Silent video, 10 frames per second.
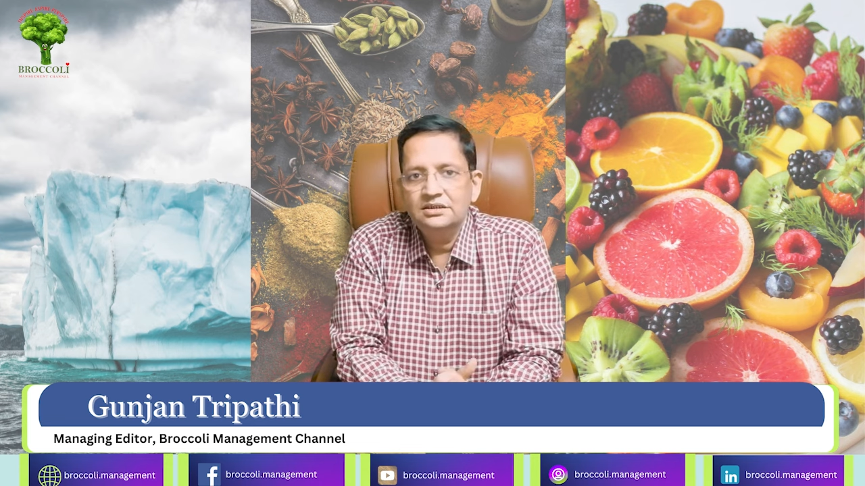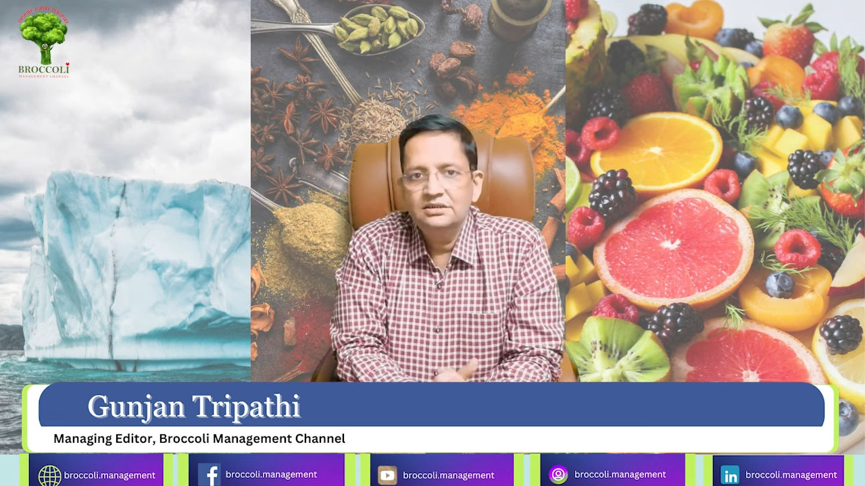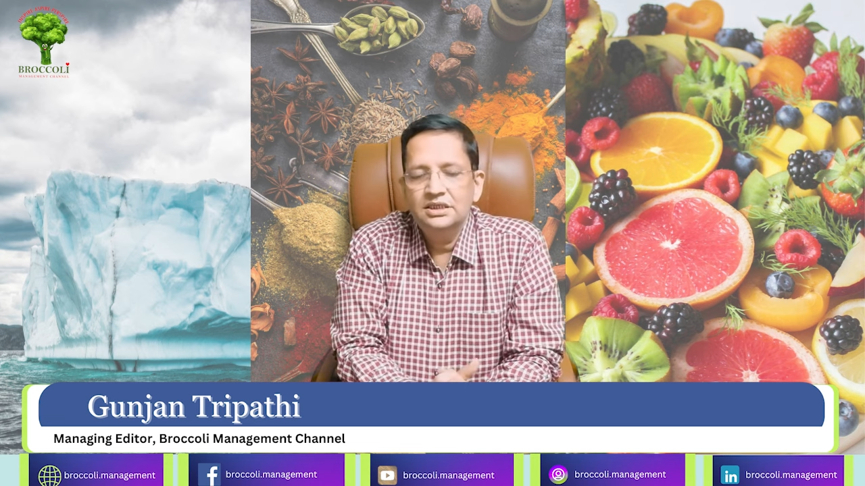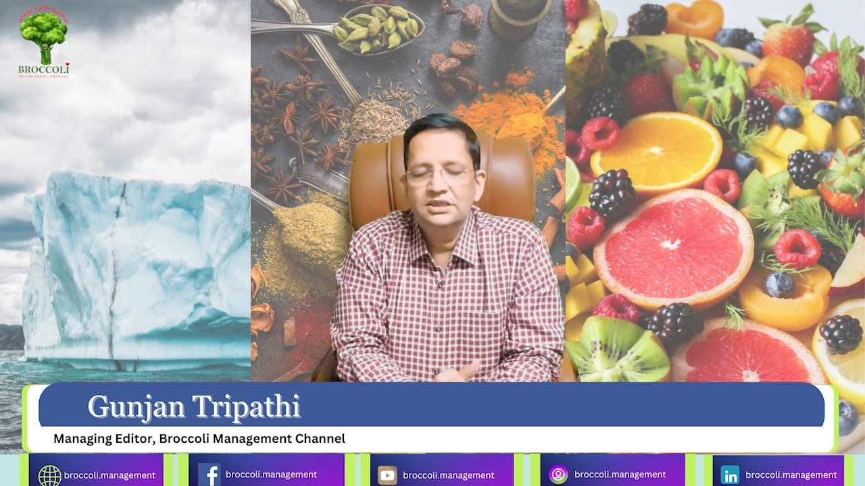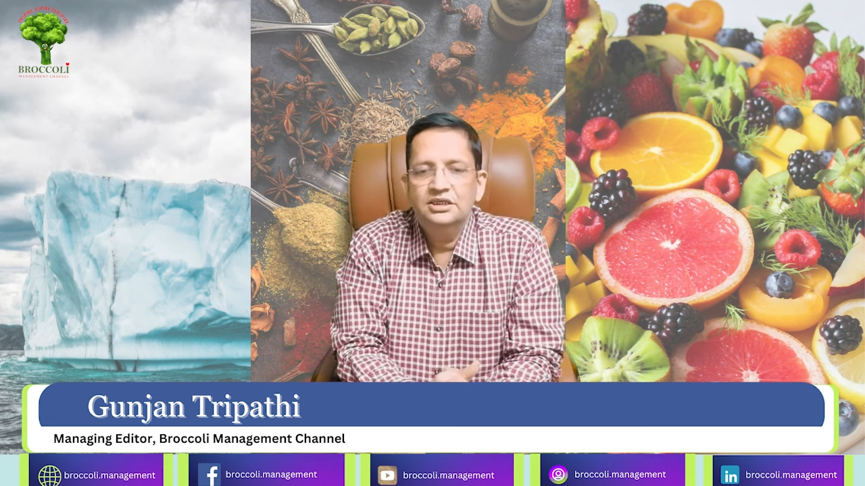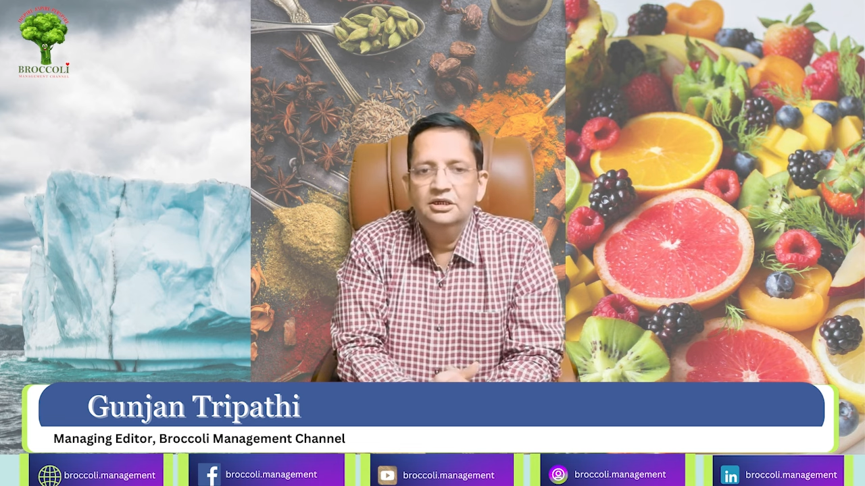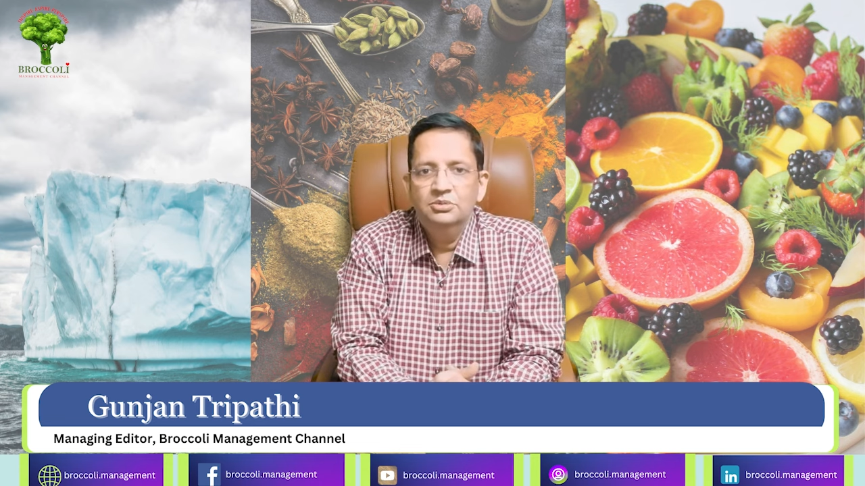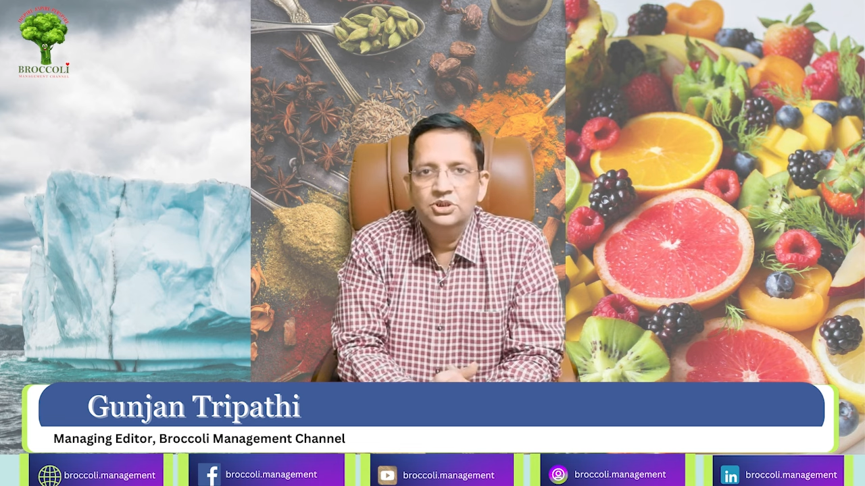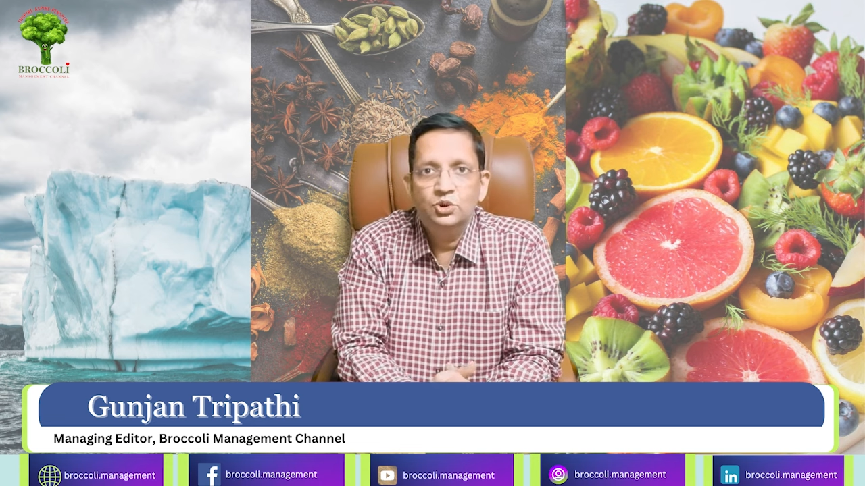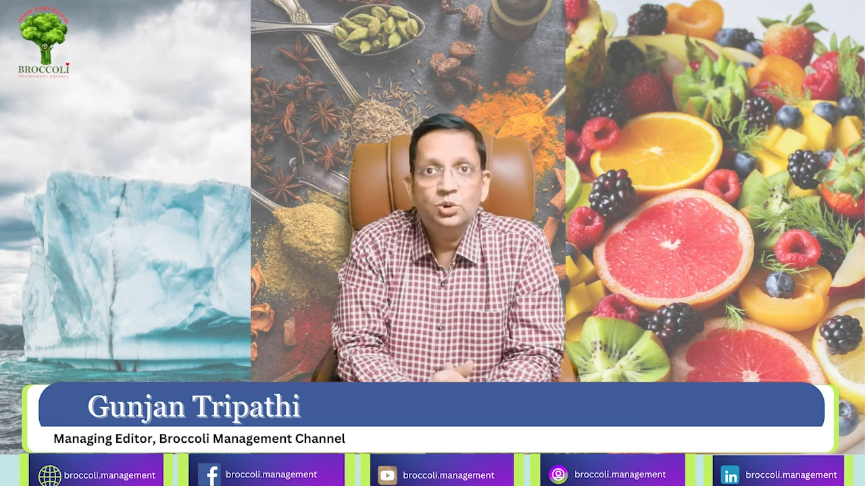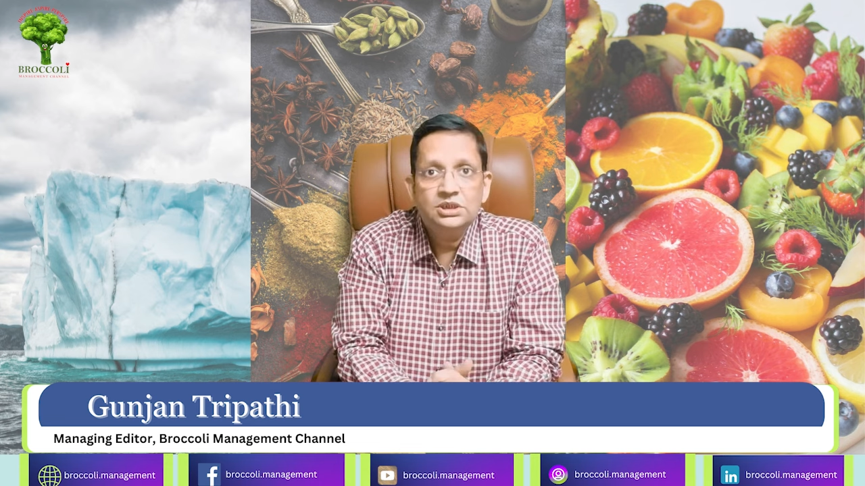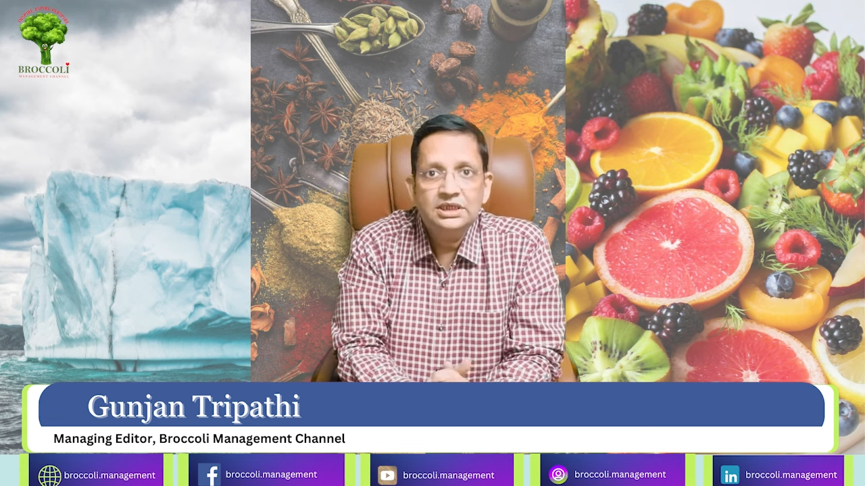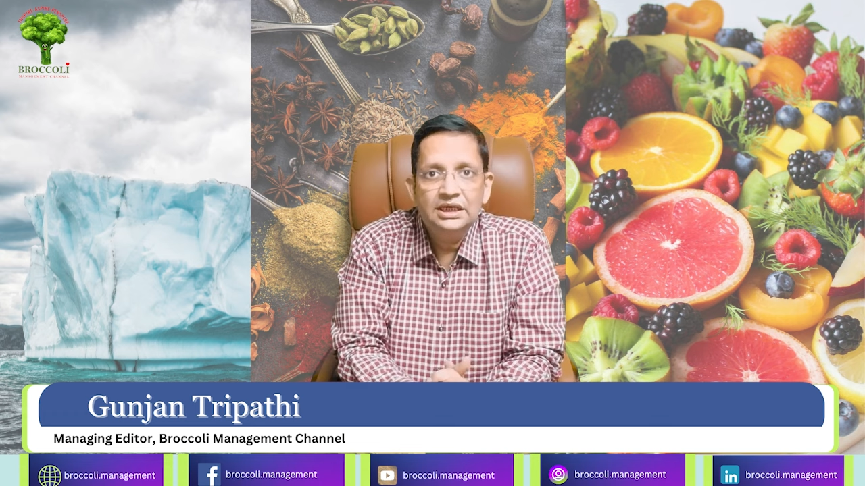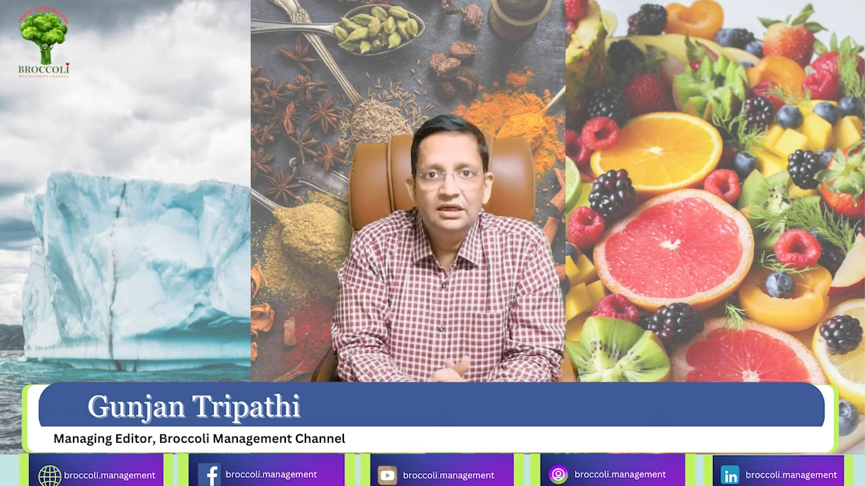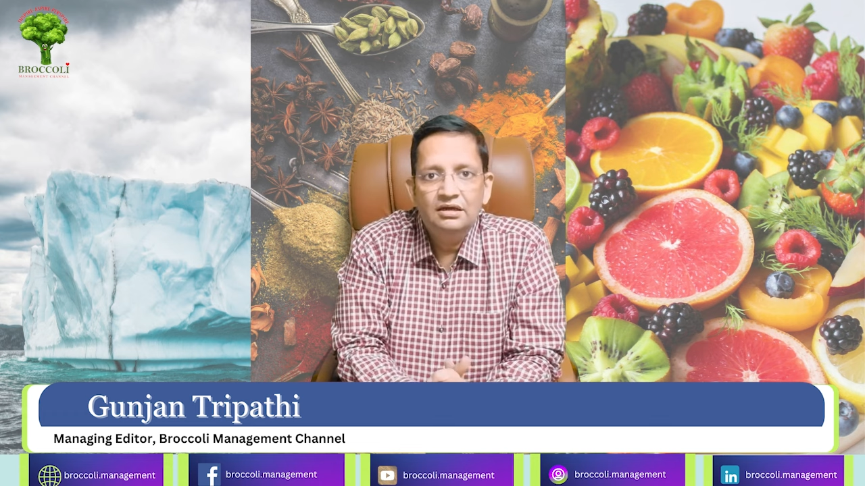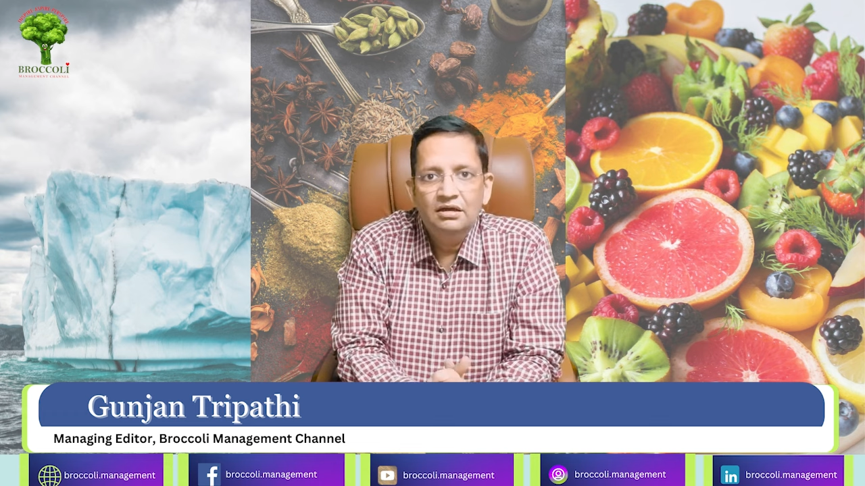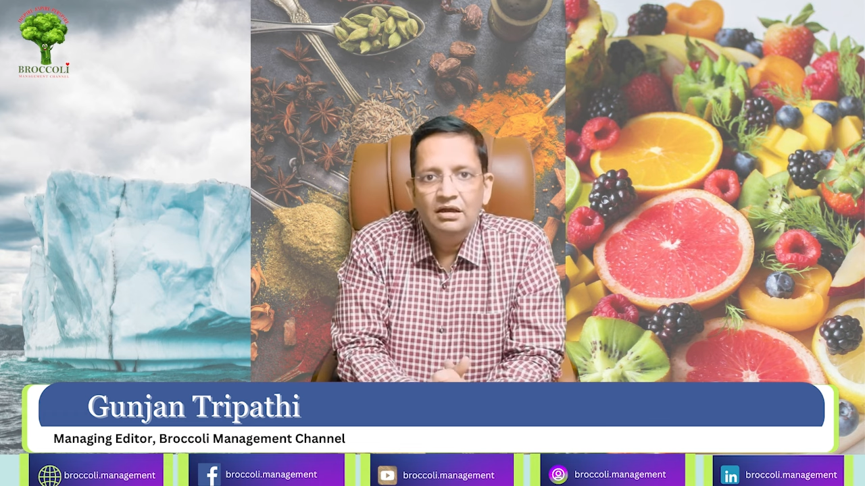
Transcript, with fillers: sustainable sourcing,